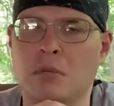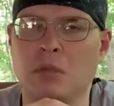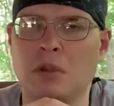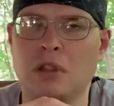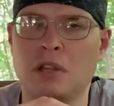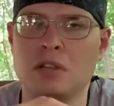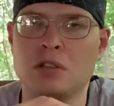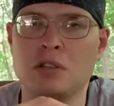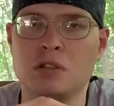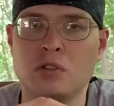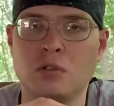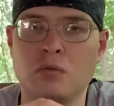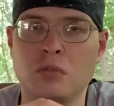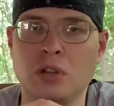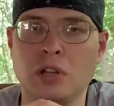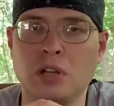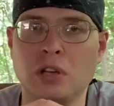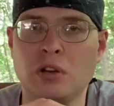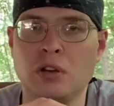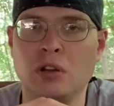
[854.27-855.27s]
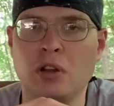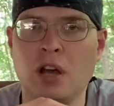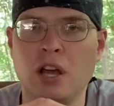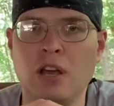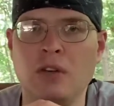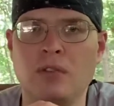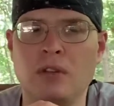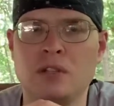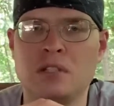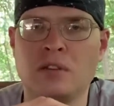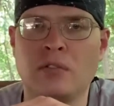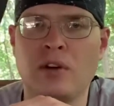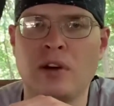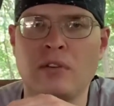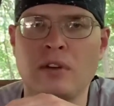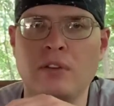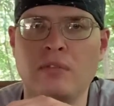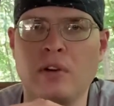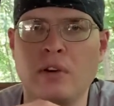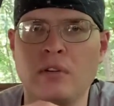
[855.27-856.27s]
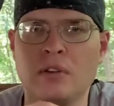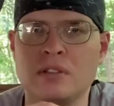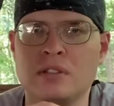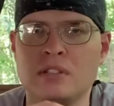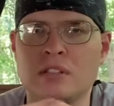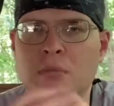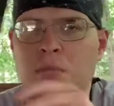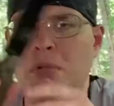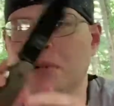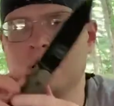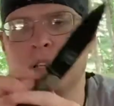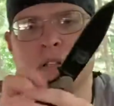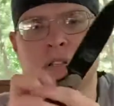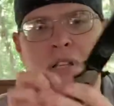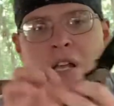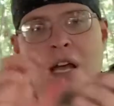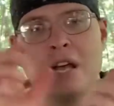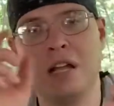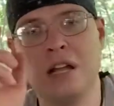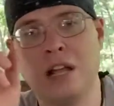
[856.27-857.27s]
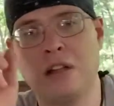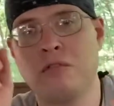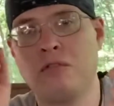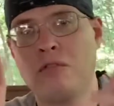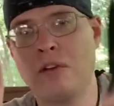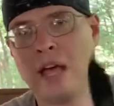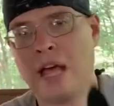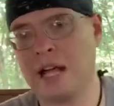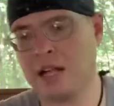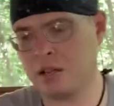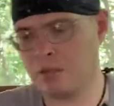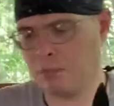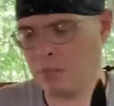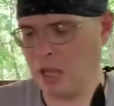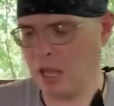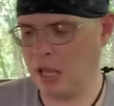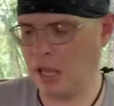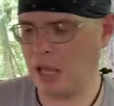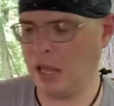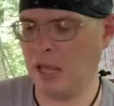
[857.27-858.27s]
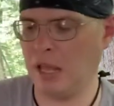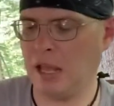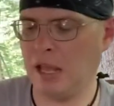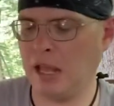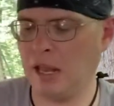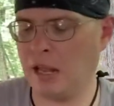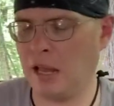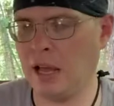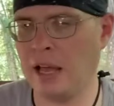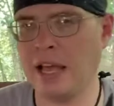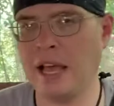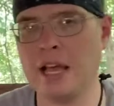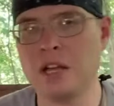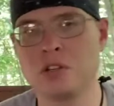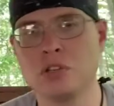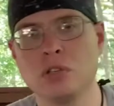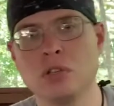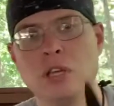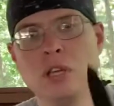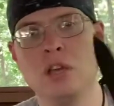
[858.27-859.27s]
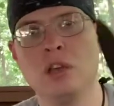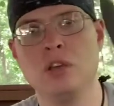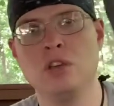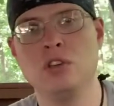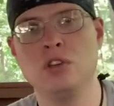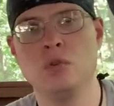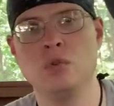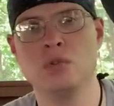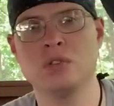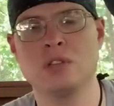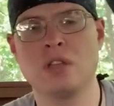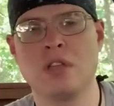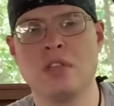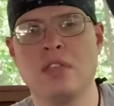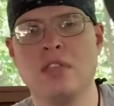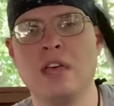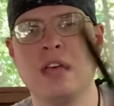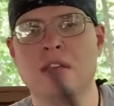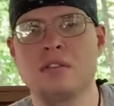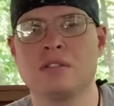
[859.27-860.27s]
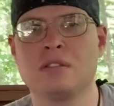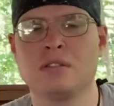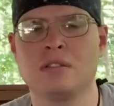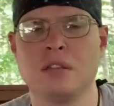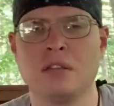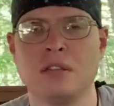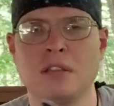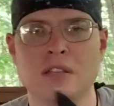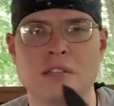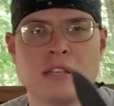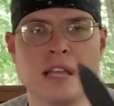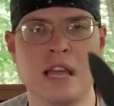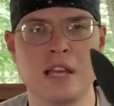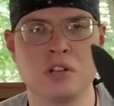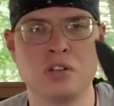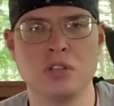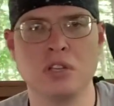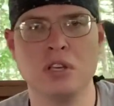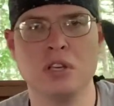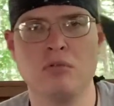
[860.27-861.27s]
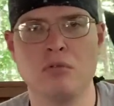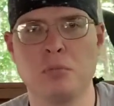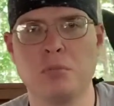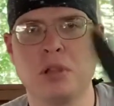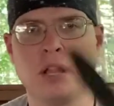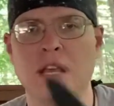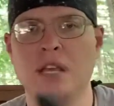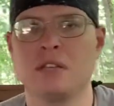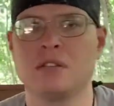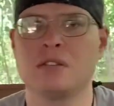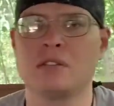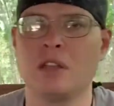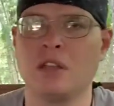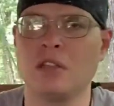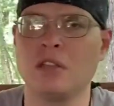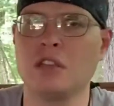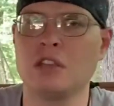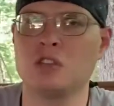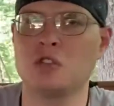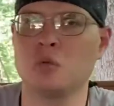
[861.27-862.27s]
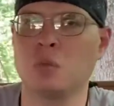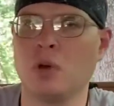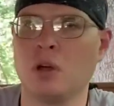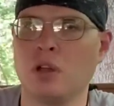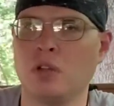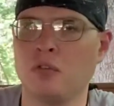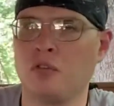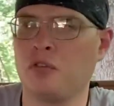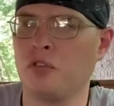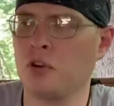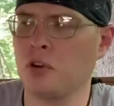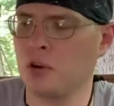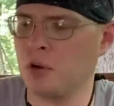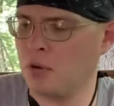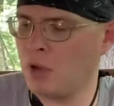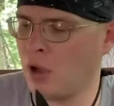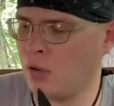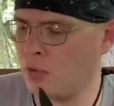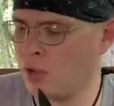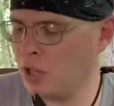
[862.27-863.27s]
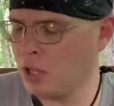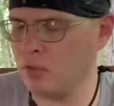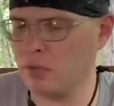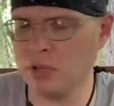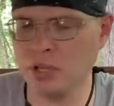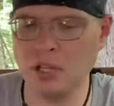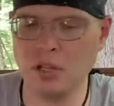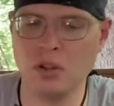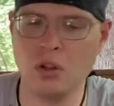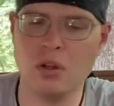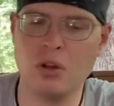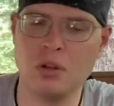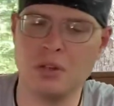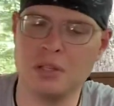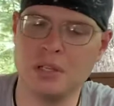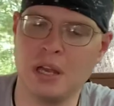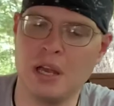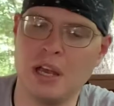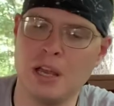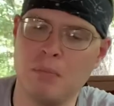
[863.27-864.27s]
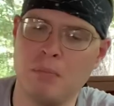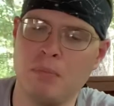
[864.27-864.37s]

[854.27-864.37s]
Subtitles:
This is a really good knife. It's a very simple design. In fact, I actually used this. This actually replaced this one for a really long time.